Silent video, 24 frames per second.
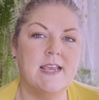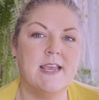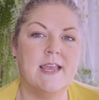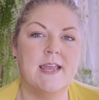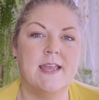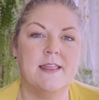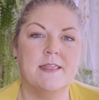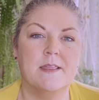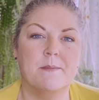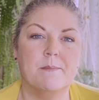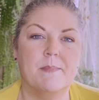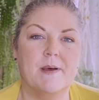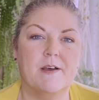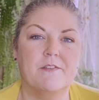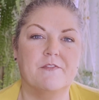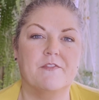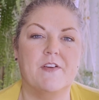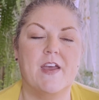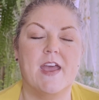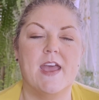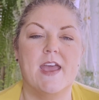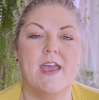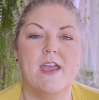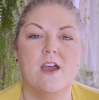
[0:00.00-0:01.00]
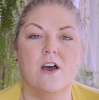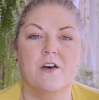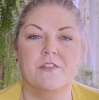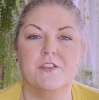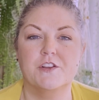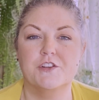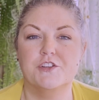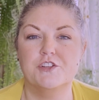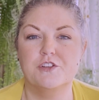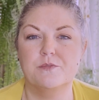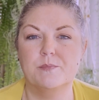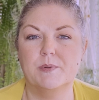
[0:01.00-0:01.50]
in the buffet on the
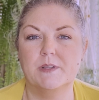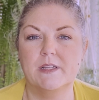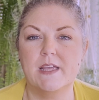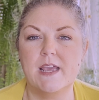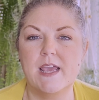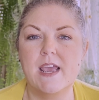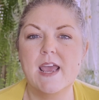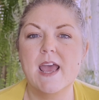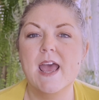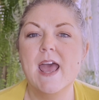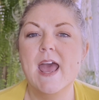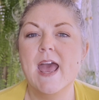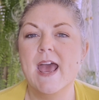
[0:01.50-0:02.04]
Jubilee